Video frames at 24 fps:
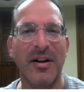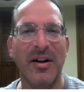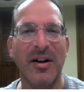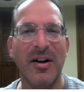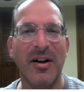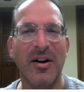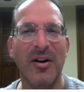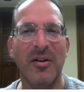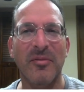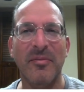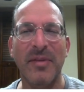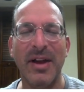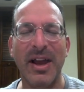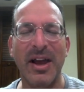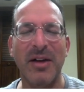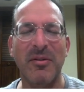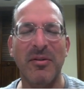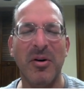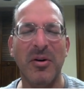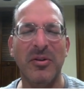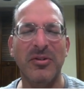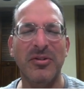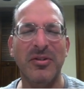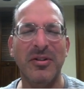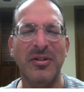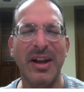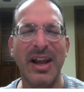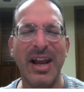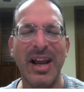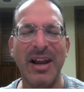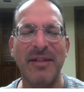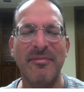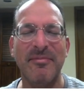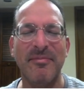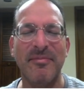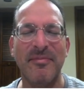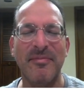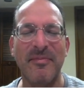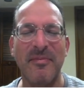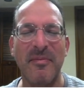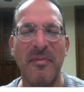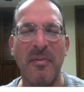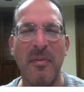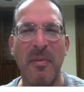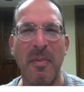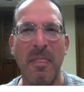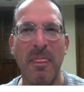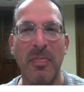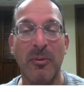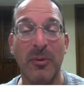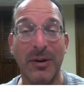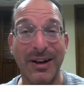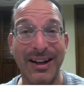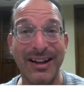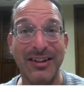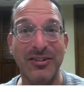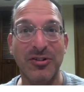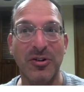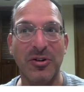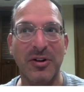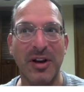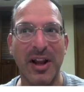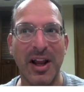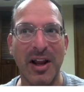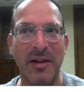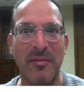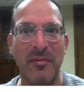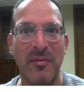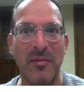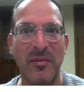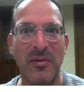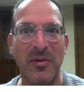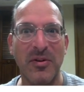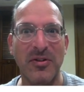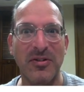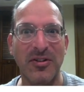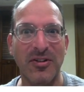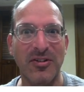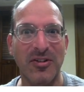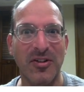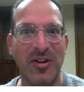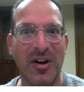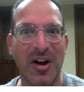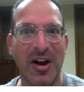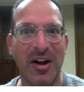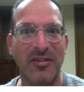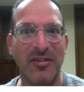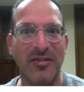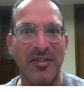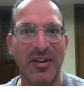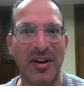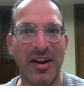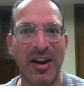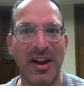Oh man, what was her name? What is her name? She's alive.